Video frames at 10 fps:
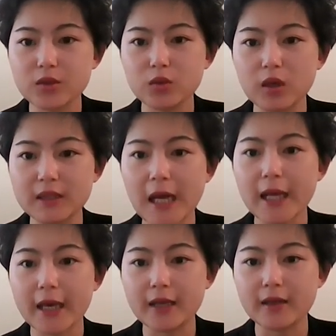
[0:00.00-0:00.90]
who are
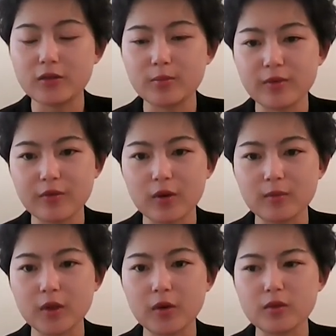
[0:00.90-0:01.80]
dedicated to
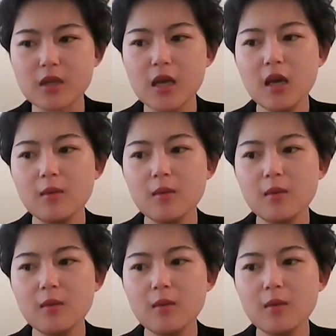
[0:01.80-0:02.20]
perform those.